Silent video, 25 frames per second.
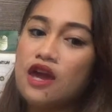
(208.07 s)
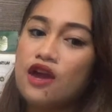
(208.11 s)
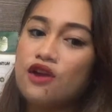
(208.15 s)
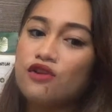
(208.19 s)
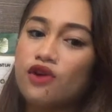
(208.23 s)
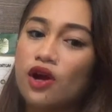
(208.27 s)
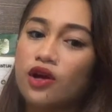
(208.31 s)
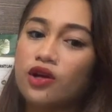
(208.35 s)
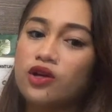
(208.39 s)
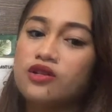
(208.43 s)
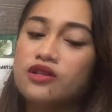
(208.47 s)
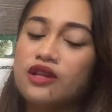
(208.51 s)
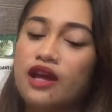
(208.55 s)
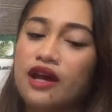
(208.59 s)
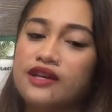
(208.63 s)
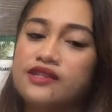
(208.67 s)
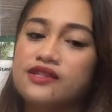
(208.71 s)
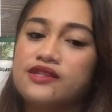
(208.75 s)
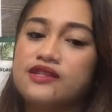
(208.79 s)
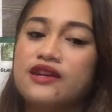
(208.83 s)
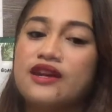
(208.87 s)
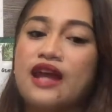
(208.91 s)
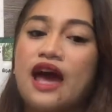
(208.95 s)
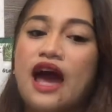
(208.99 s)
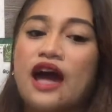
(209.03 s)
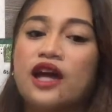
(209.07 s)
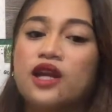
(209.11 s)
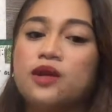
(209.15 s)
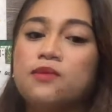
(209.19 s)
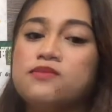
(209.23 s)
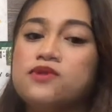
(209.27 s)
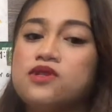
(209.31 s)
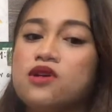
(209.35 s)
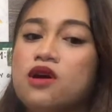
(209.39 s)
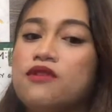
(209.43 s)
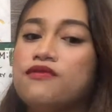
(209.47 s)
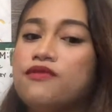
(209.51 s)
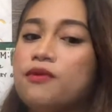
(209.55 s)
He recognized that
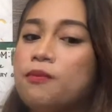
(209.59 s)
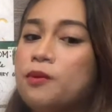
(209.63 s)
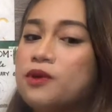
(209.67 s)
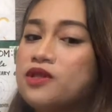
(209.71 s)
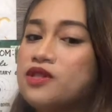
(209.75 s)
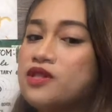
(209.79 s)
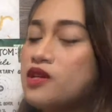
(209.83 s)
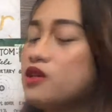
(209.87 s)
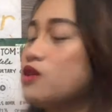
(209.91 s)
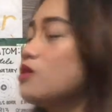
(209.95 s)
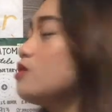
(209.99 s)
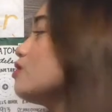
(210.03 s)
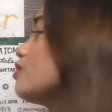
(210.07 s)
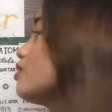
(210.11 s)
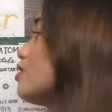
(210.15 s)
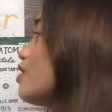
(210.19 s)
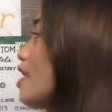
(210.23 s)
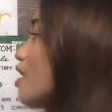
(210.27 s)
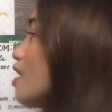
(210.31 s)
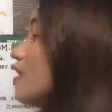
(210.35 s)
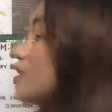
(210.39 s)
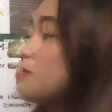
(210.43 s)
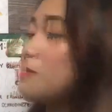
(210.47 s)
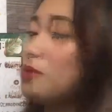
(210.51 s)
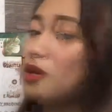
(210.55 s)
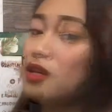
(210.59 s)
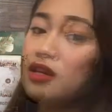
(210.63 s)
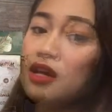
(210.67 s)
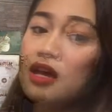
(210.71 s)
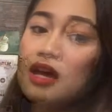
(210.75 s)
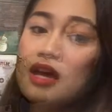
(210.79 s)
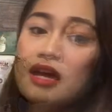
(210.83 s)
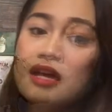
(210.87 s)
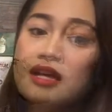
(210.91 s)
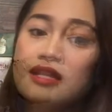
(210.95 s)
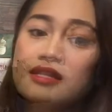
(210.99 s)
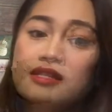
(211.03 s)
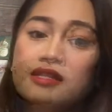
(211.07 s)
atoms of a particular element
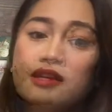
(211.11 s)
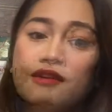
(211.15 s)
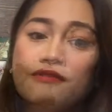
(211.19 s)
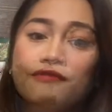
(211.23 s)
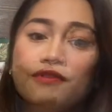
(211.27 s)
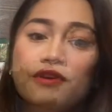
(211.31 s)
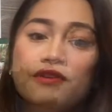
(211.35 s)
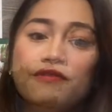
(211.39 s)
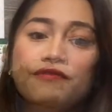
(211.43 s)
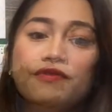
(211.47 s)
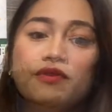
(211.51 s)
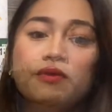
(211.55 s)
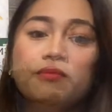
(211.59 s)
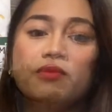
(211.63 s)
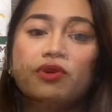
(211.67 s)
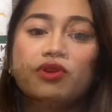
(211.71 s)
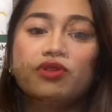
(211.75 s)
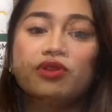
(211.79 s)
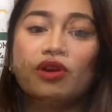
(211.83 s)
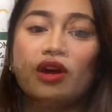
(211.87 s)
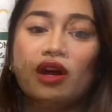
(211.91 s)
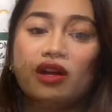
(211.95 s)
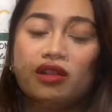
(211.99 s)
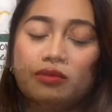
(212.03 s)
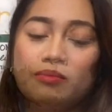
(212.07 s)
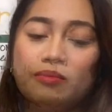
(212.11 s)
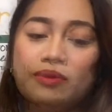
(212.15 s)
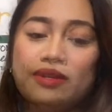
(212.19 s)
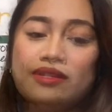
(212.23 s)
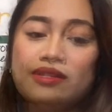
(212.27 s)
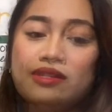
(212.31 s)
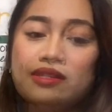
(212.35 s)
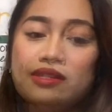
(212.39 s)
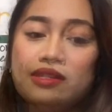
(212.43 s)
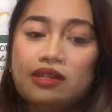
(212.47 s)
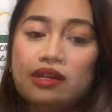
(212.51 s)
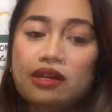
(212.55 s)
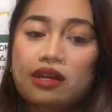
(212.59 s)
differ from other
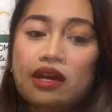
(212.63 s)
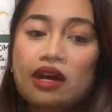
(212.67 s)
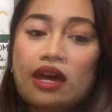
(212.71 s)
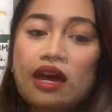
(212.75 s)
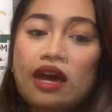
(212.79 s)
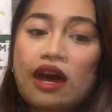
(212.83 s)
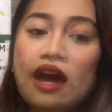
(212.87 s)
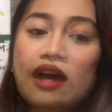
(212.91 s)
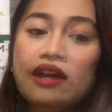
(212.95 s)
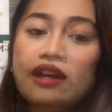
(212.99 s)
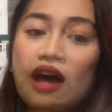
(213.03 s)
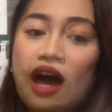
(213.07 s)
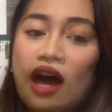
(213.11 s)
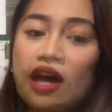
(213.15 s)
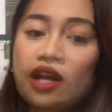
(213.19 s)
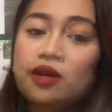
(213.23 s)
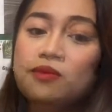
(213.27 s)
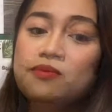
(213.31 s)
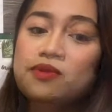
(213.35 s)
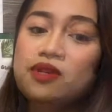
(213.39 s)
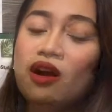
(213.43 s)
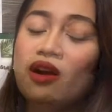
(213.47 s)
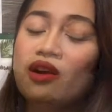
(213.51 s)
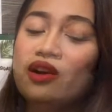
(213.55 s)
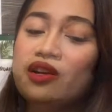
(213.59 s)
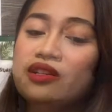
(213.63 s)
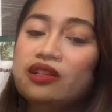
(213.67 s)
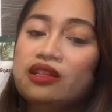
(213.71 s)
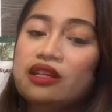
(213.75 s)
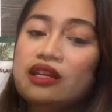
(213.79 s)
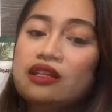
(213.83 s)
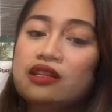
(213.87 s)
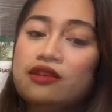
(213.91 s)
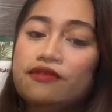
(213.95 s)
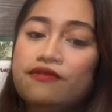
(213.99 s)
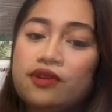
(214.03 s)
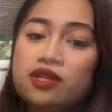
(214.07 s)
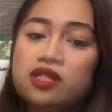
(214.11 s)
elements, and atoms aren't
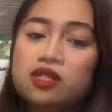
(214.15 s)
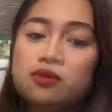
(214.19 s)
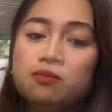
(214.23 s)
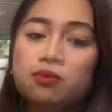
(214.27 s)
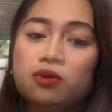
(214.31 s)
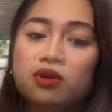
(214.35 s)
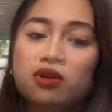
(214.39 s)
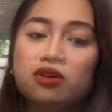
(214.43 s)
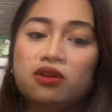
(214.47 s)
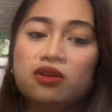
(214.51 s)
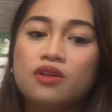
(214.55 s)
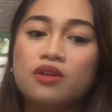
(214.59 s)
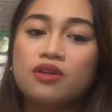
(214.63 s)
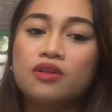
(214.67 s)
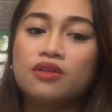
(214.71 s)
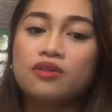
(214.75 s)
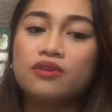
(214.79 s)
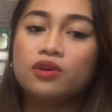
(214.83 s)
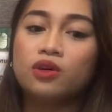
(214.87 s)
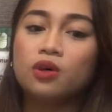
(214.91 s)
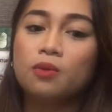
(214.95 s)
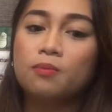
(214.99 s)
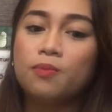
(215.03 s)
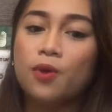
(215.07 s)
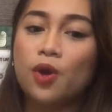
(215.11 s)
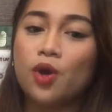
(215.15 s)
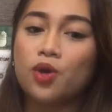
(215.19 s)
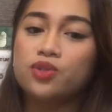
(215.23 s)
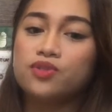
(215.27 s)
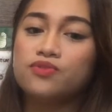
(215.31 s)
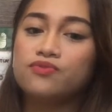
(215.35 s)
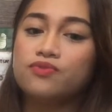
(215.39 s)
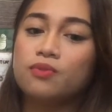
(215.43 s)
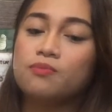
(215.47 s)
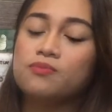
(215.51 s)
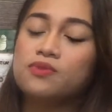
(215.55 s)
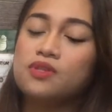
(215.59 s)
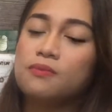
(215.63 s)
indivisible, they're
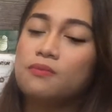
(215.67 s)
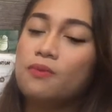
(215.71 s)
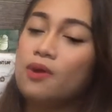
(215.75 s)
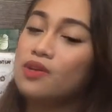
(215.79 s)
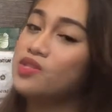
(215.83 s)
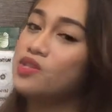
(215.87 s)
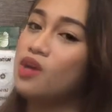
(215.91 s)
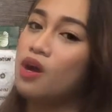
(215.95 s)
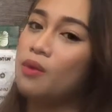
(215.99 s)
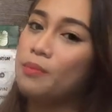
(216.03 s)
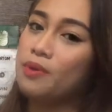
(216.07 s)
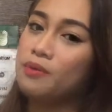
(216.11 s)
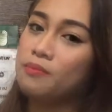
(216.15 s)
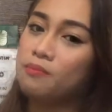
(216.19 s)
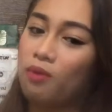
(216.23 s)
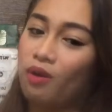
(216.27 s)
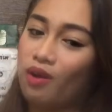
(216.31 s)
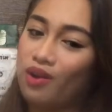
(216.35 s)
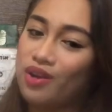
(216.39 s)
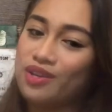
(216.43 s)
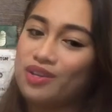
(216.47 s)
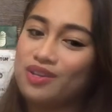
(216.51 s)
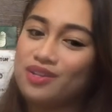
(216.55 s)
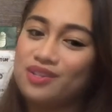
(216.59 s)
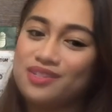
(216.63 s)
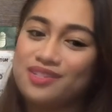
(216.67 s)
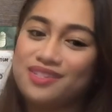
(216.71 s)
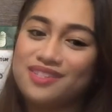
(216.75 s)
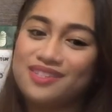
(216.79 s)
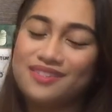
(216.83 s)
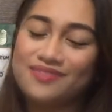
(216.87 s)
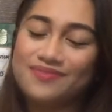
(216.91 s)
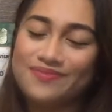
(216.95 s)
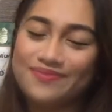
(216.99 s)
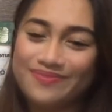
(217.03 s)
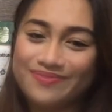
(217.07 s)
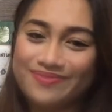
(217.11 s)
composed from subatomic particles.